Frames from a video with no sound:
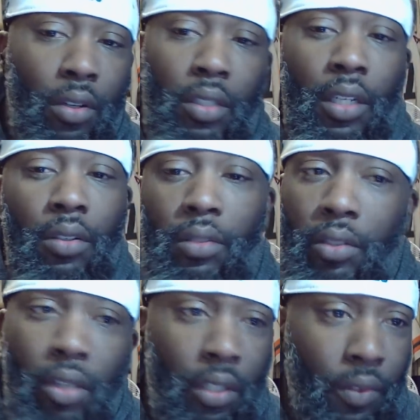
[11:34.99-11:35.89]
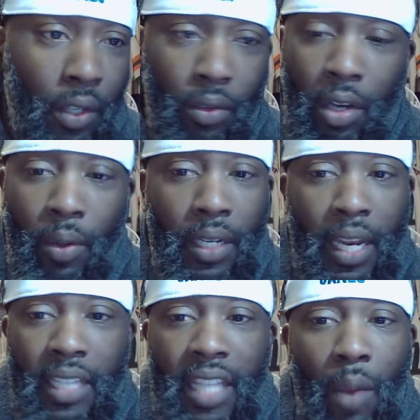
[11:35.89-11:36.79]
with that.
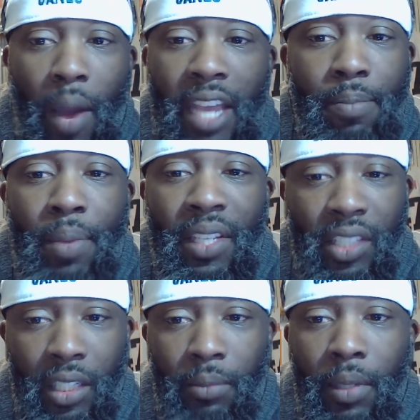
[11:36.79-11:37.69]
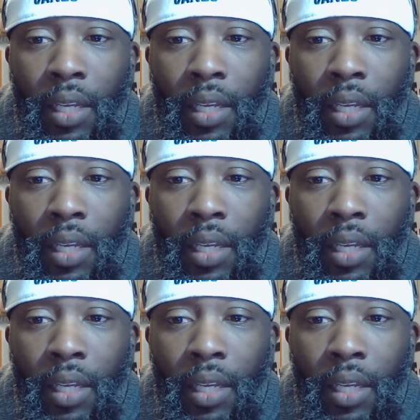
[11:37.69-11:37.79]
That's not why he benched him.